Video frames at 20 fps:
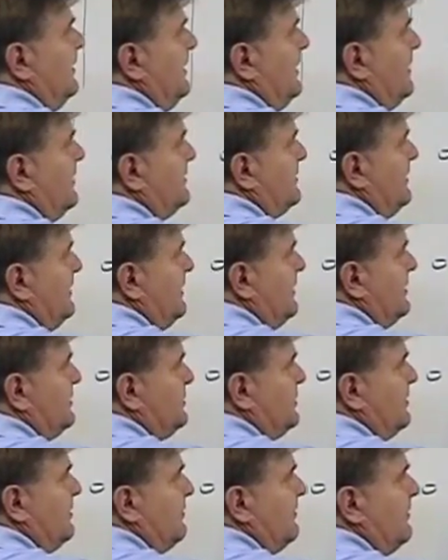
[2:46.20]
And I'll
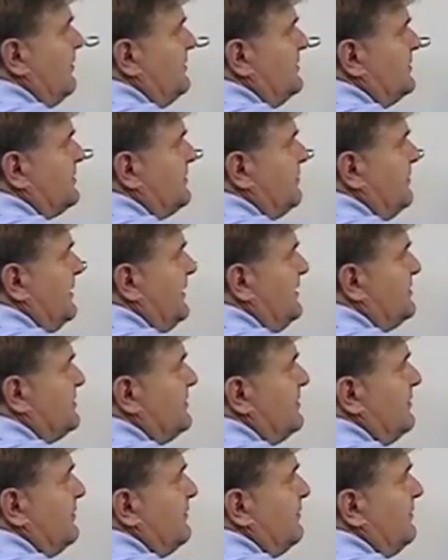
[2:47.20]
draw just a
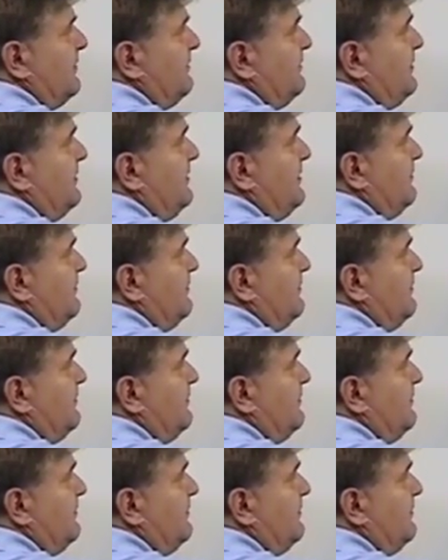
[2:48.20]
base 50